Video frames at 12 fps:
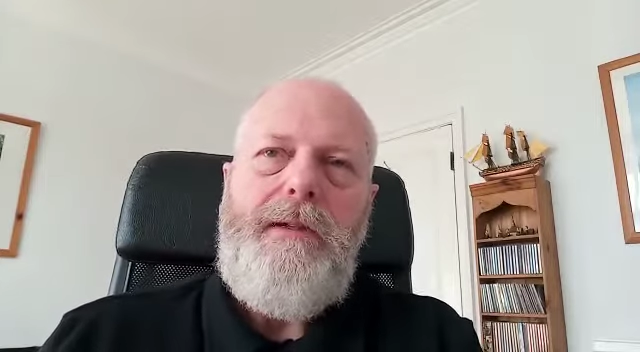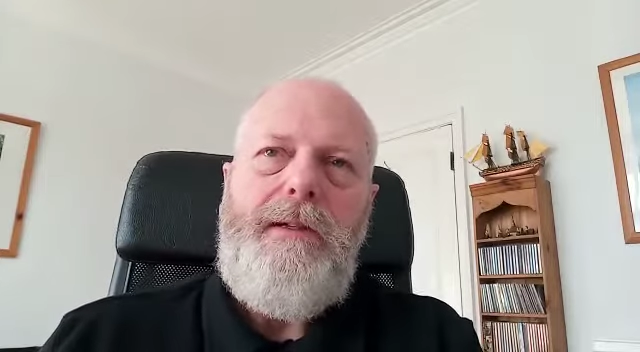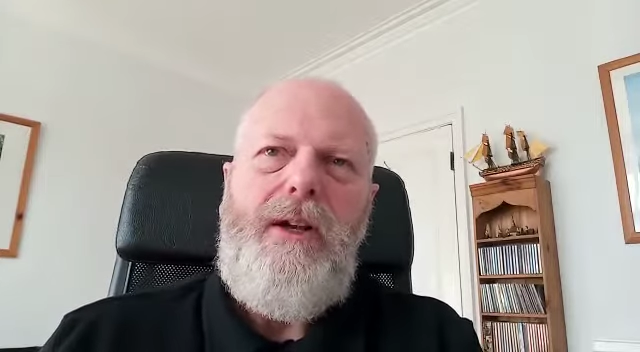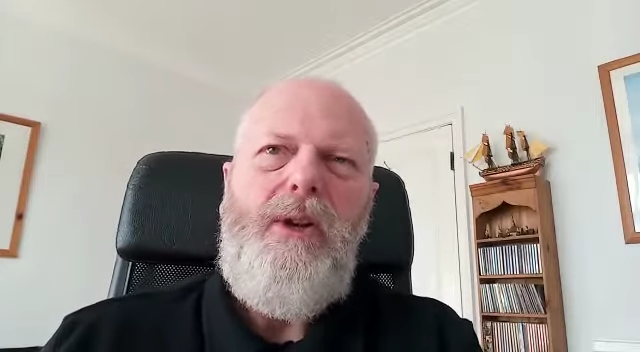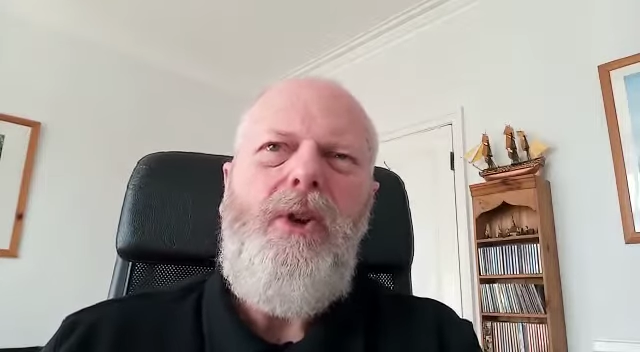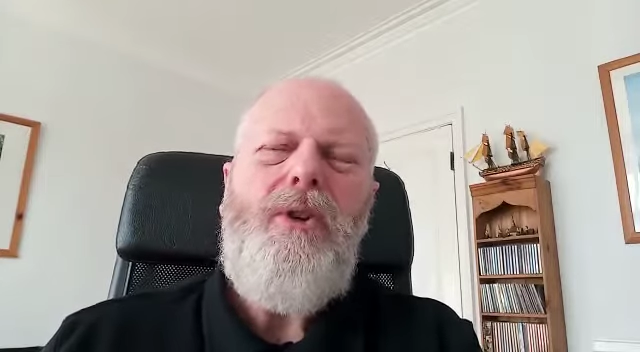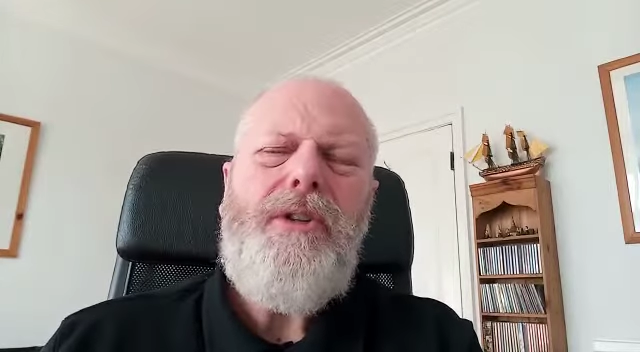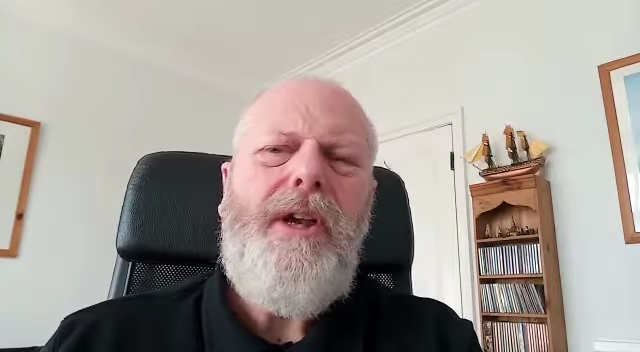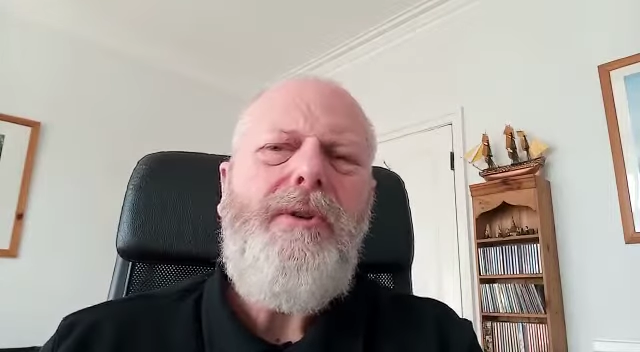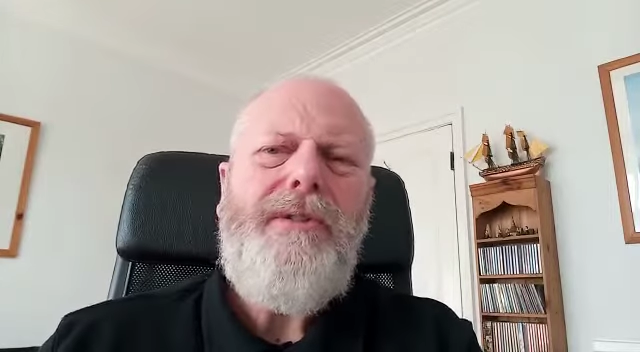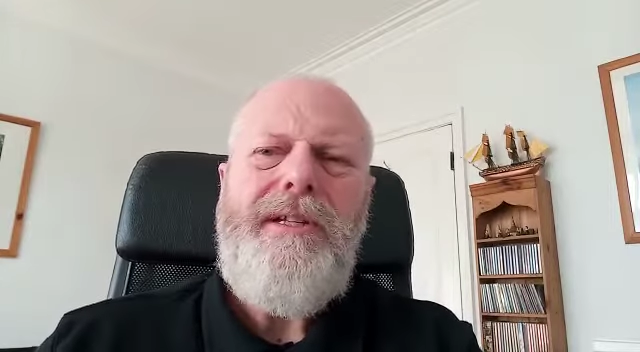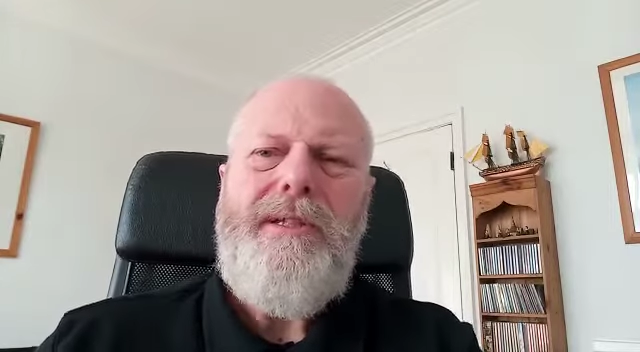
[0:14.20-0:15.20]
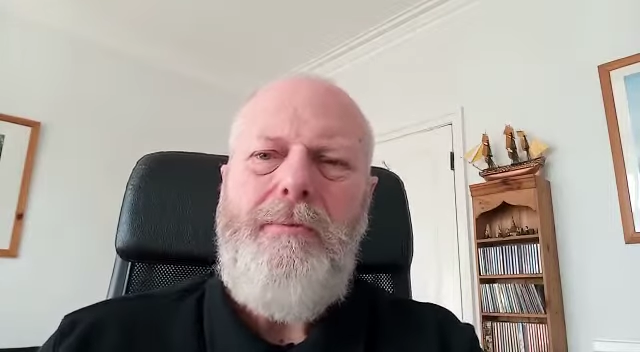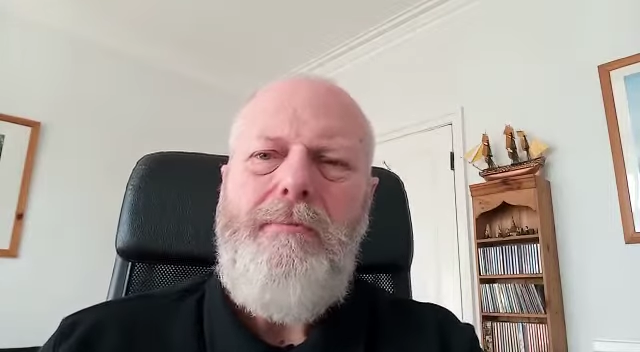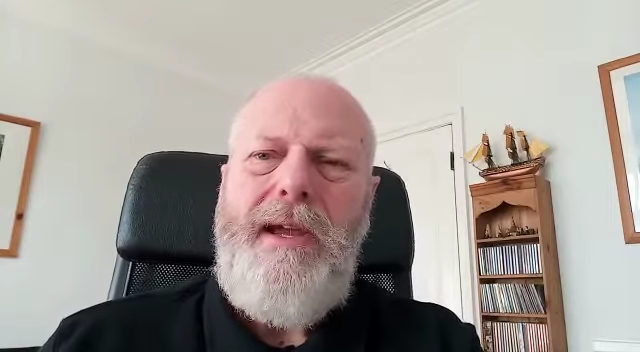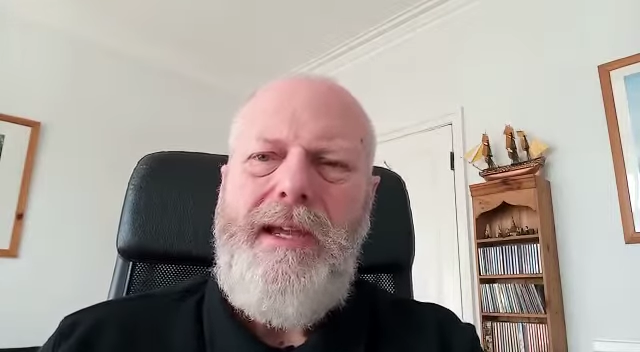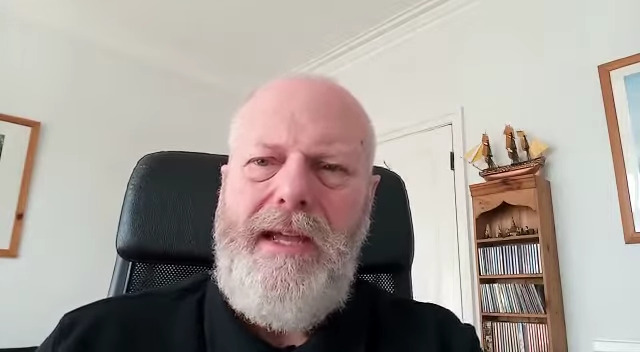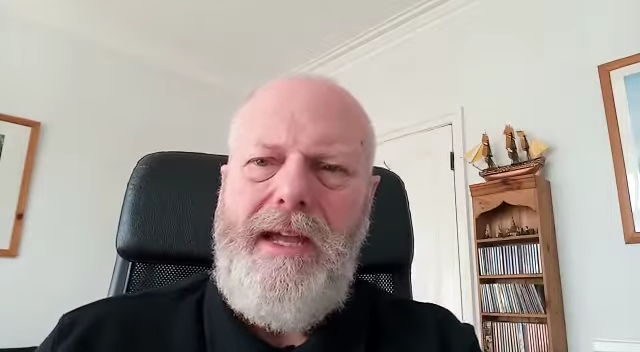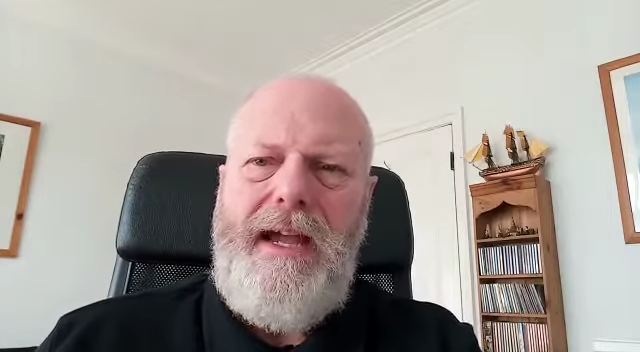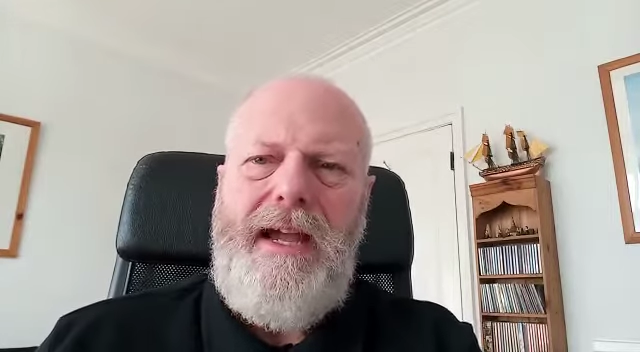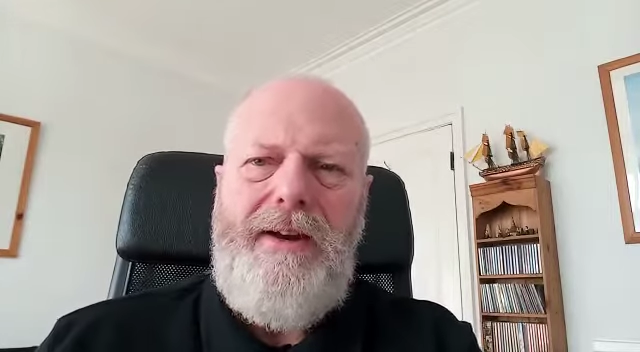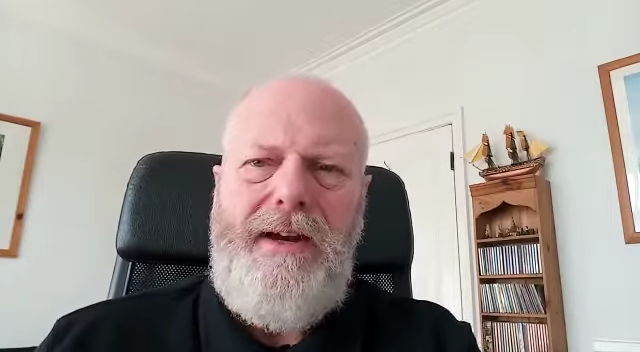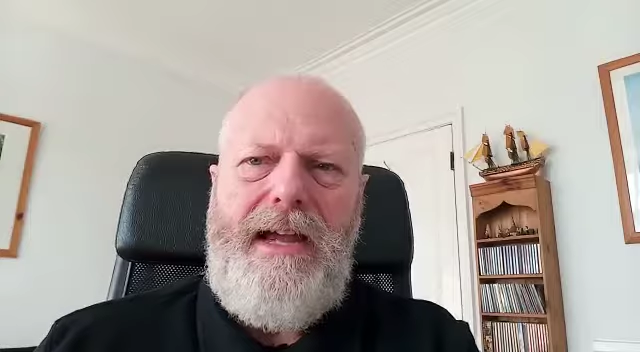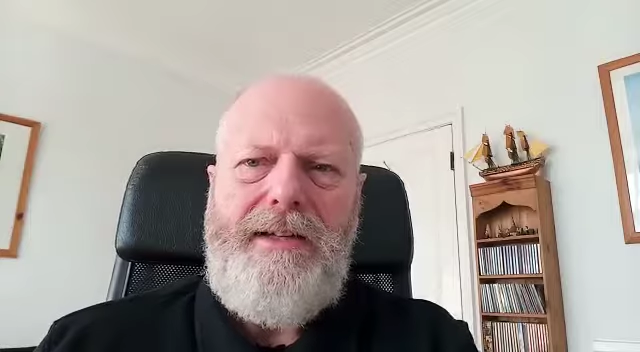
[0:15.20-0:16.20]
A lot goes into making
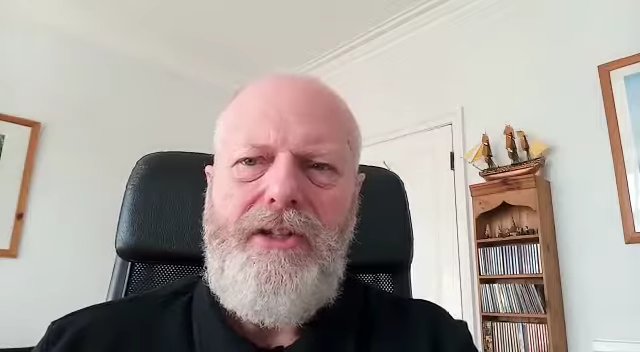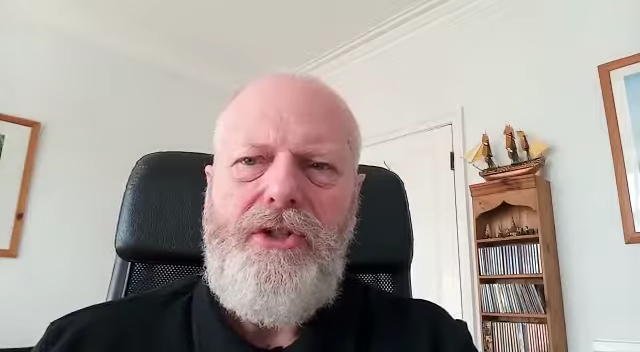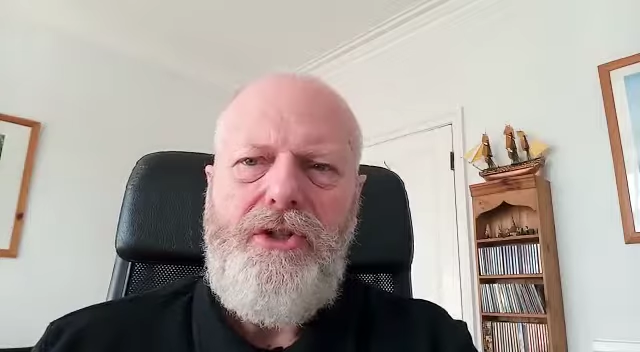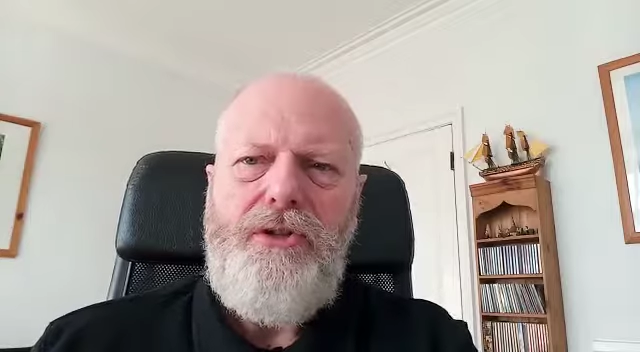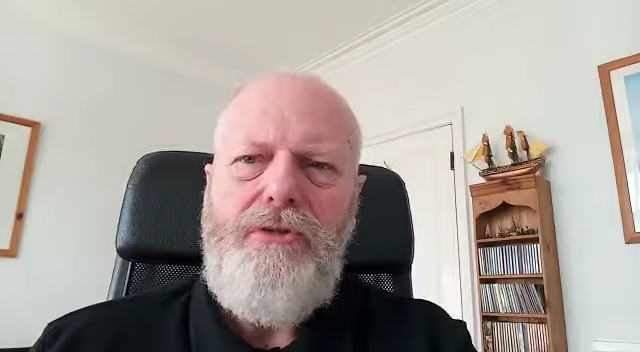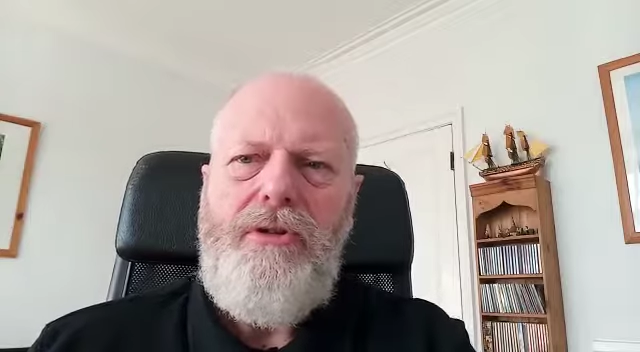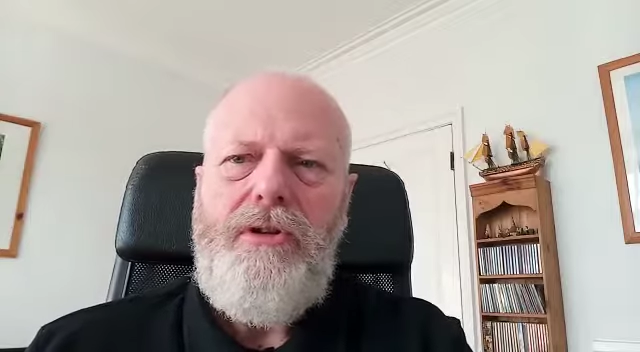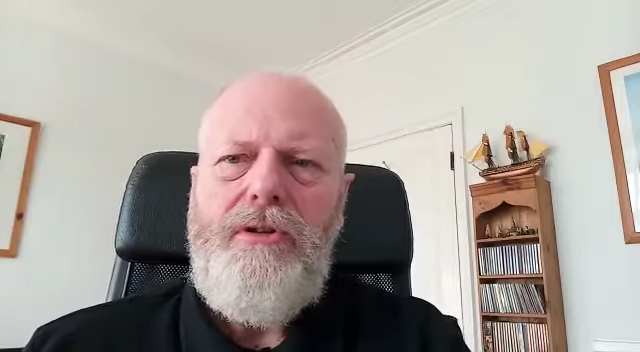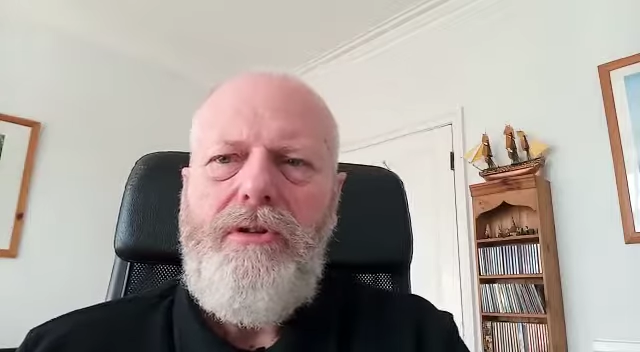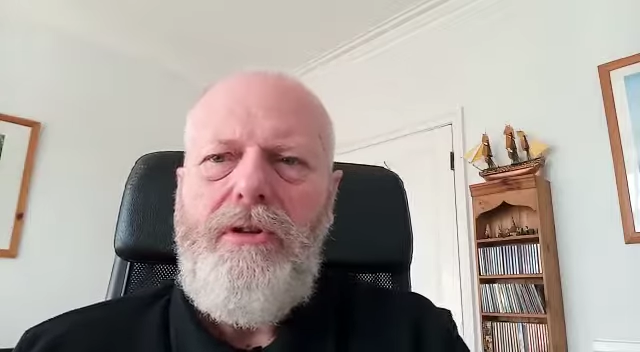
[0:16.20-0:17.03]
our attitude.